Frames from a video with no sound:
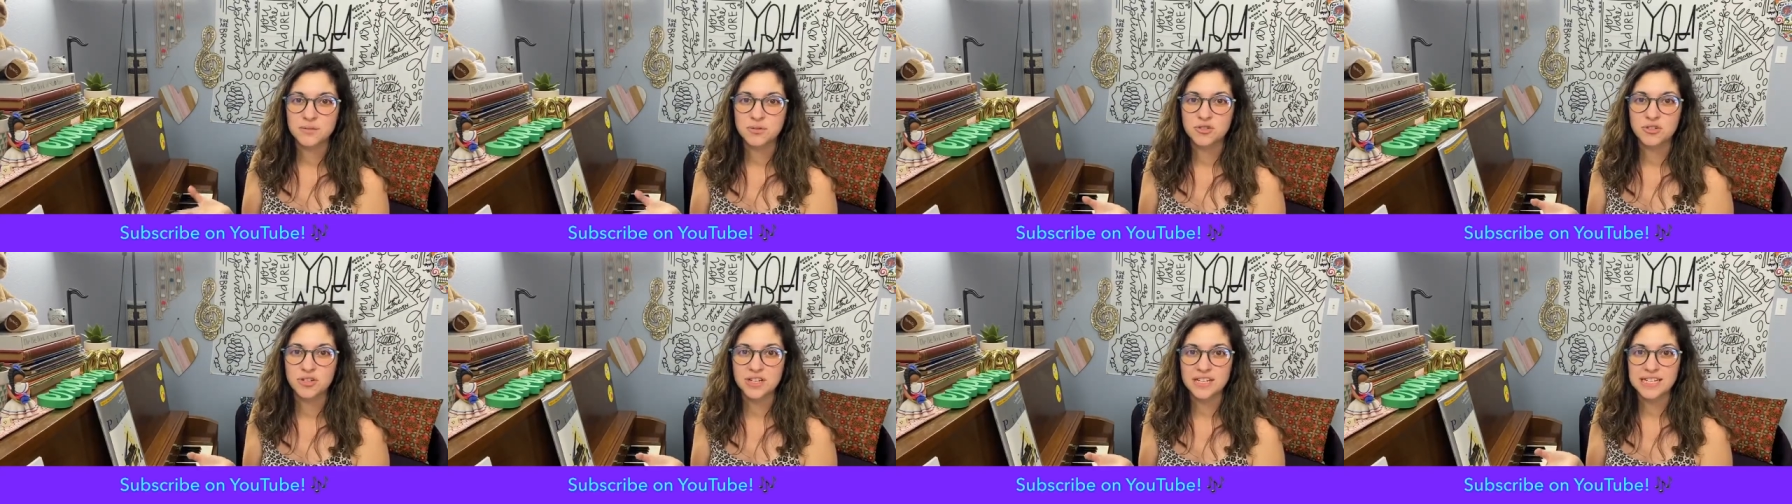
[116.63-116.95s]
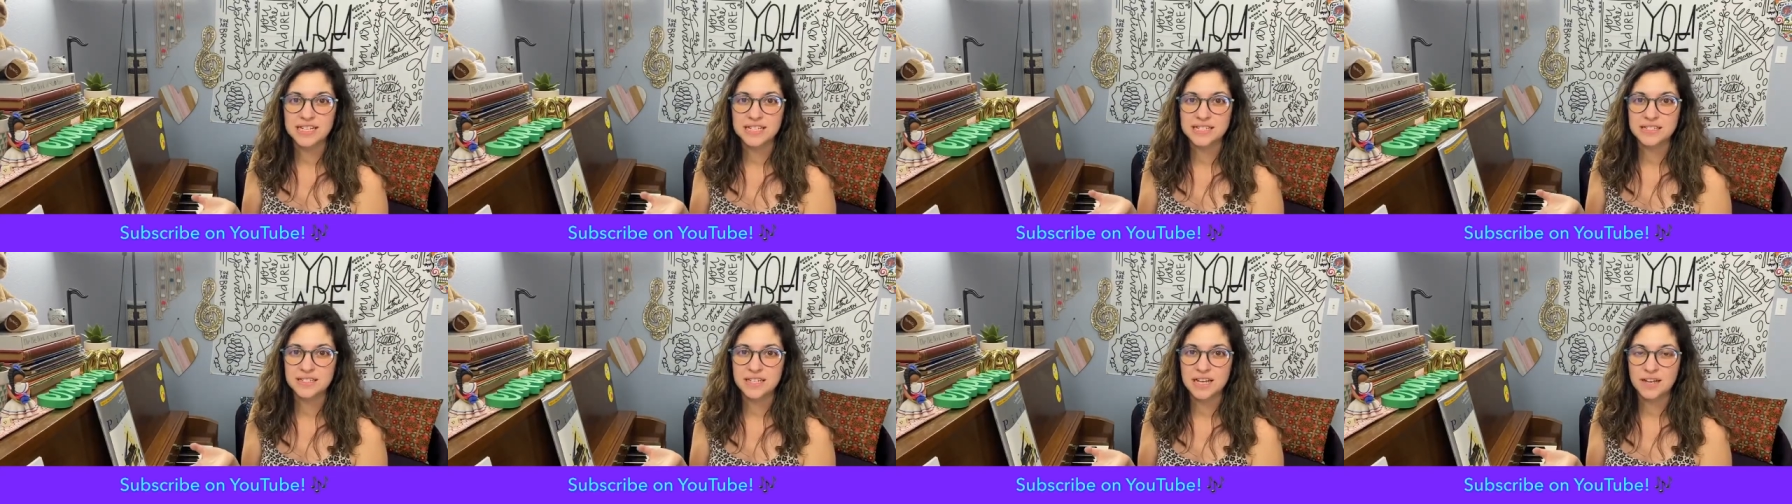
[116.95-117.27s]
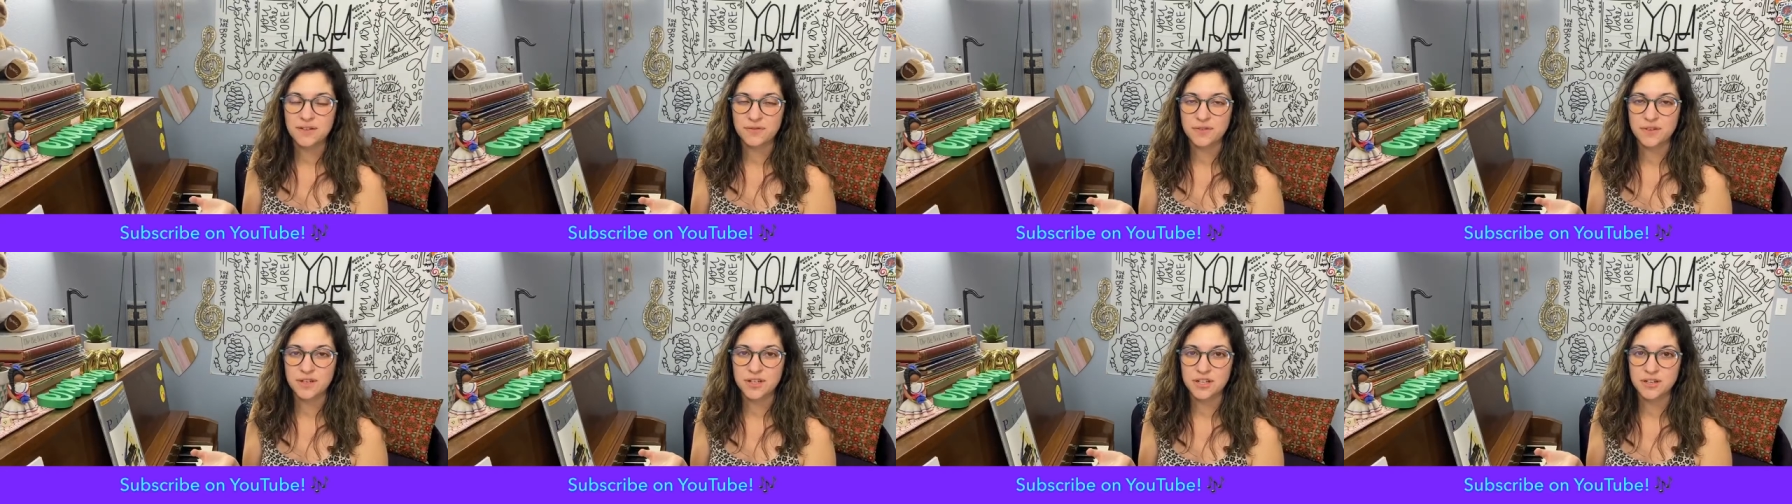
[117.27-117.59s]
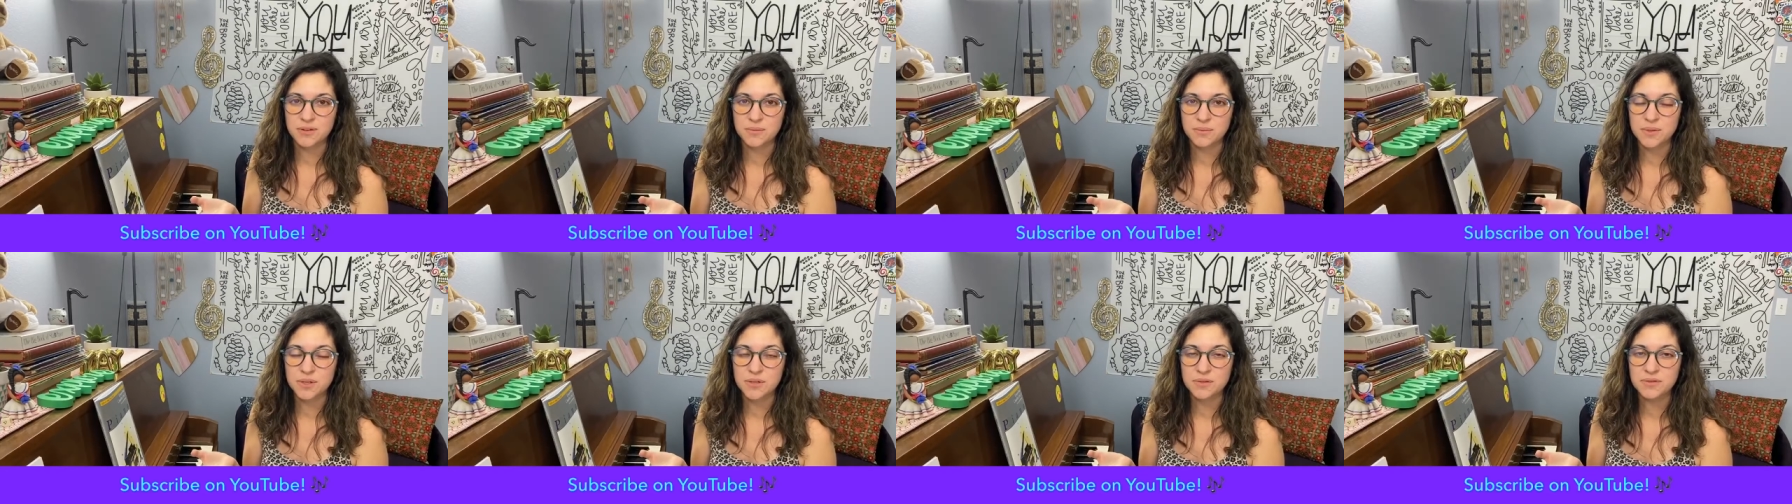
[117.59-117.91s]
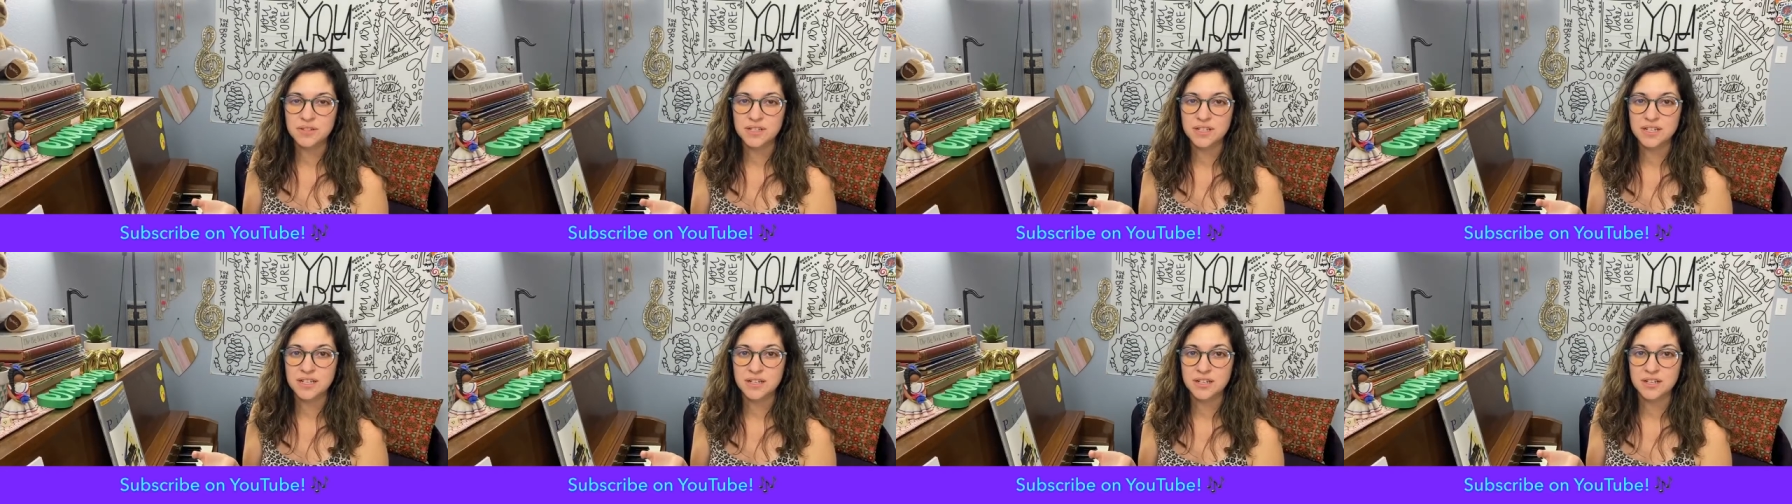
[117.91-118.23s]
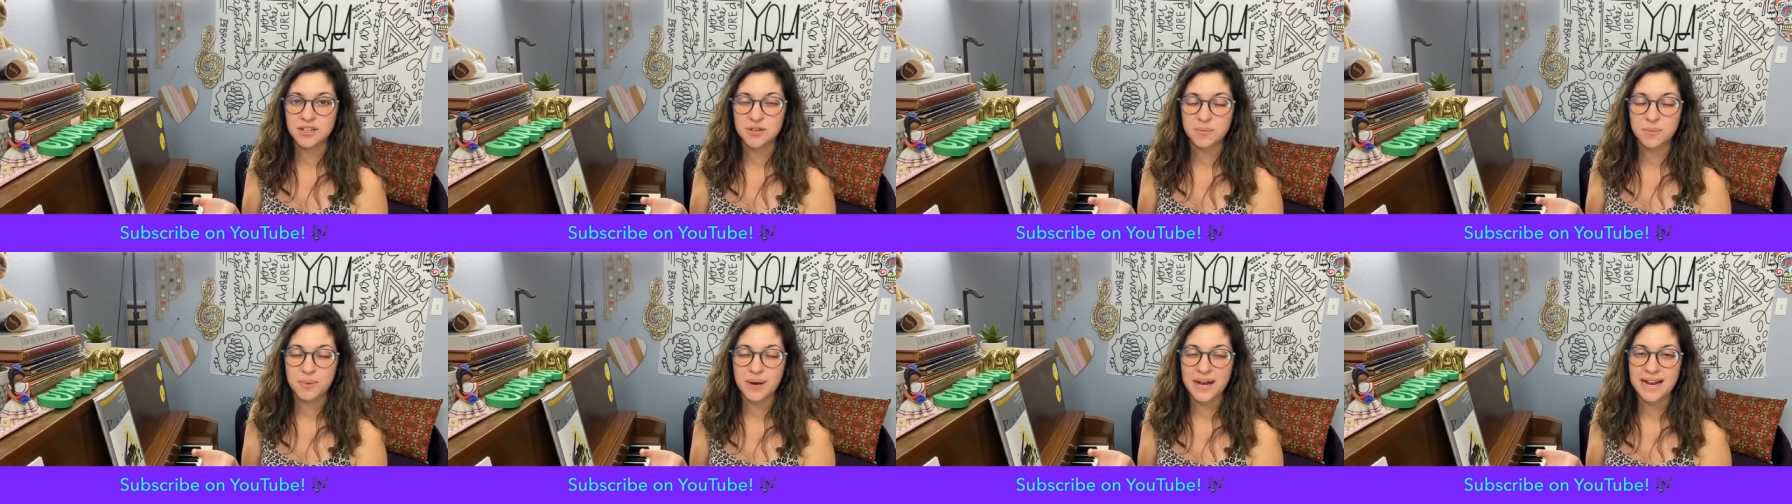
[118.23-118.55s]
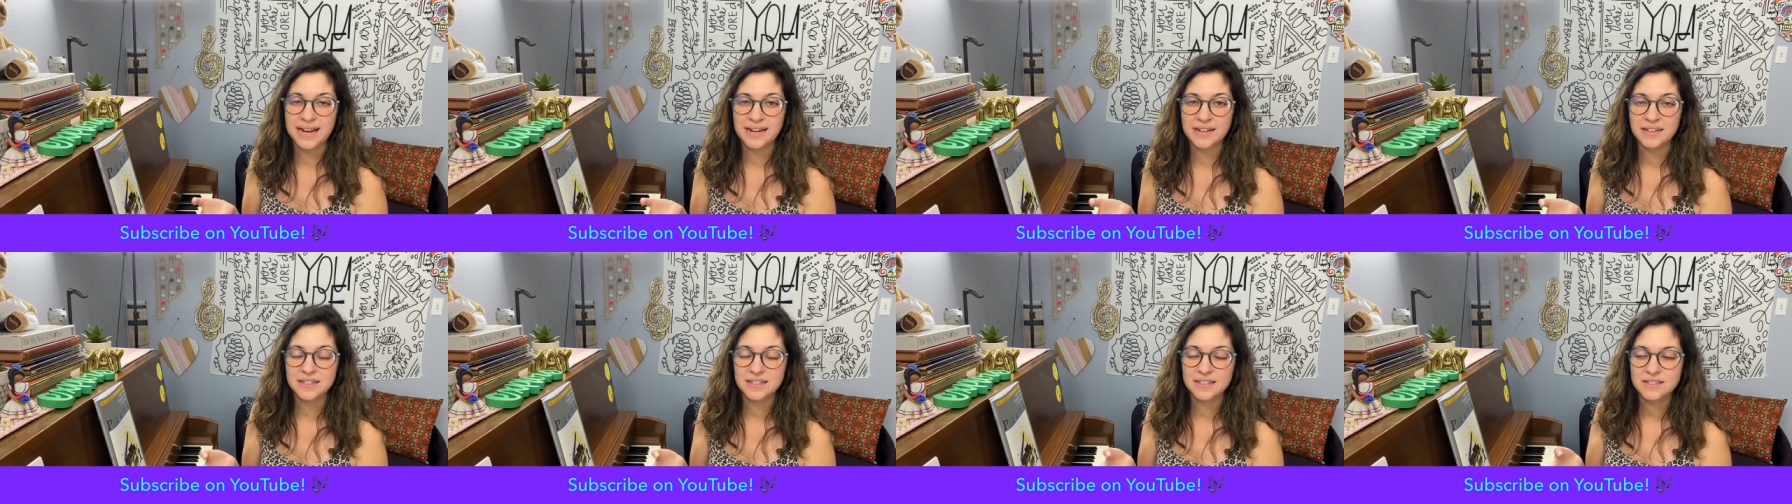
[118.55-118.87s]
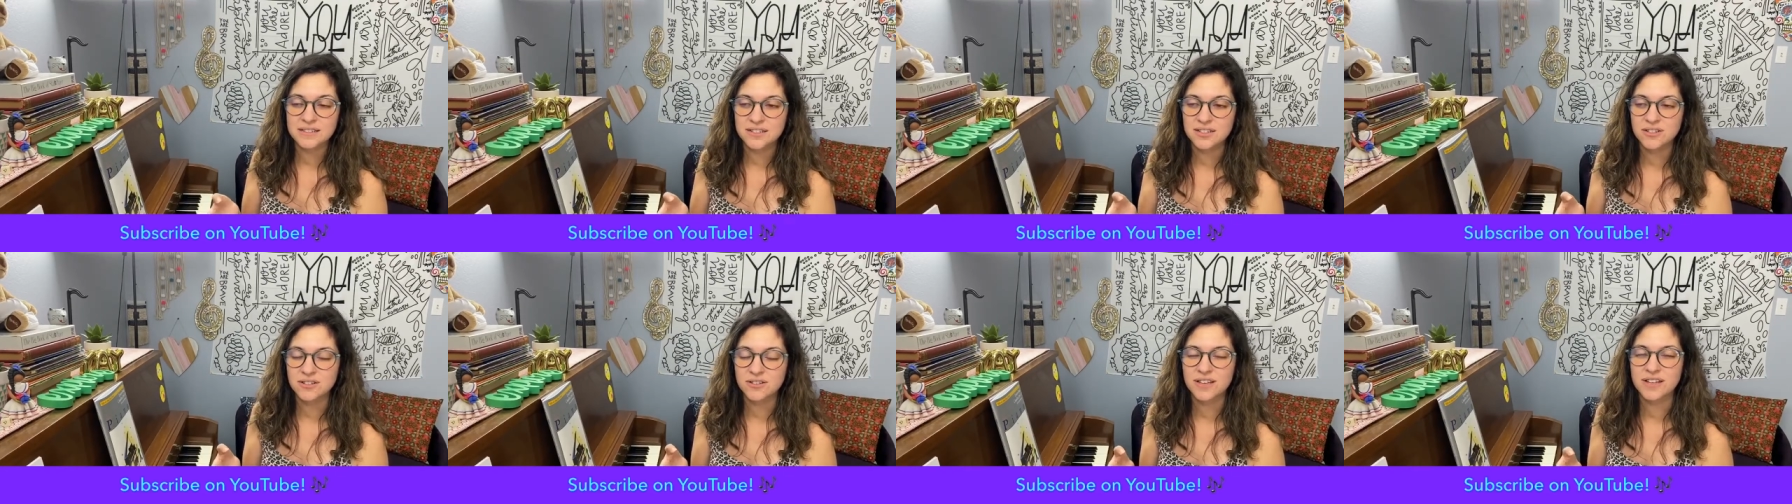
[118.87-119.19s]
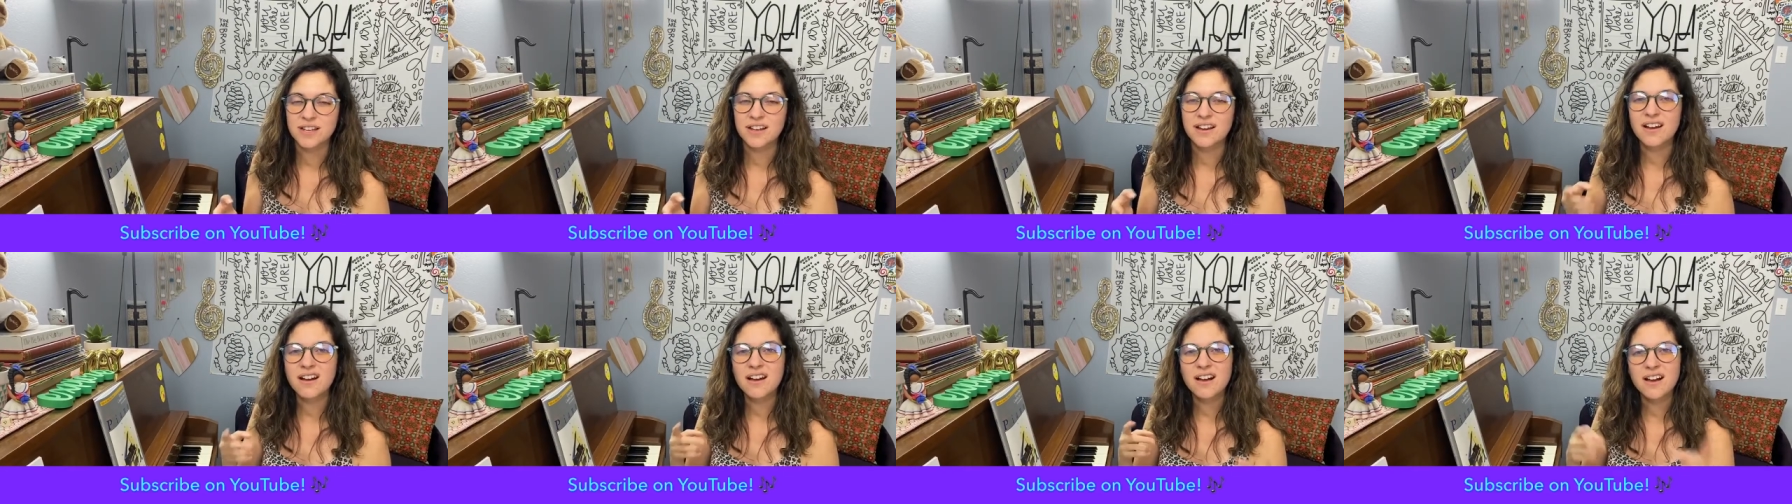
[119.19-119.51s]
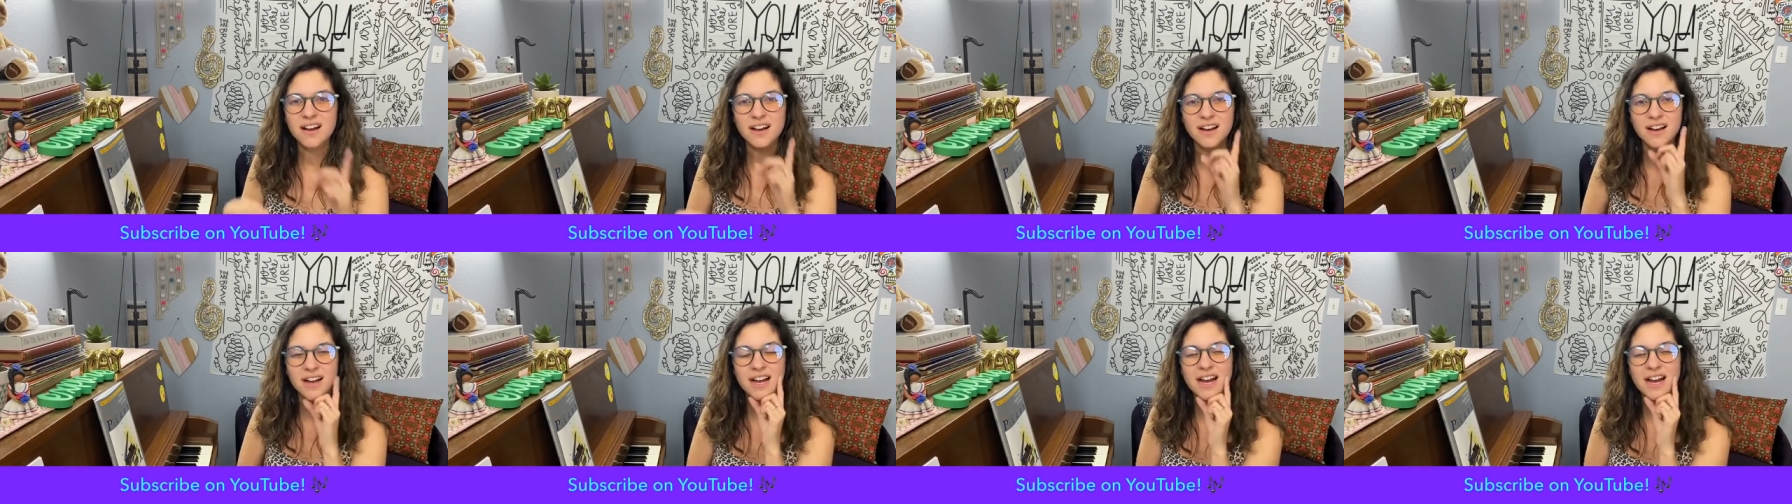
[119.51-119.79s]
tricky stuff in your music and your practice and you're like, oh,